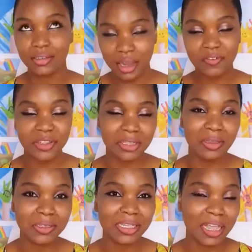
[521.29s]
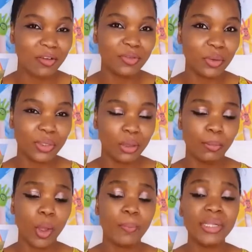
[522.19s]
everything else I have going on.
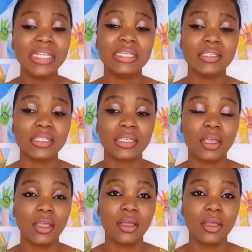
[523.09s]
But please,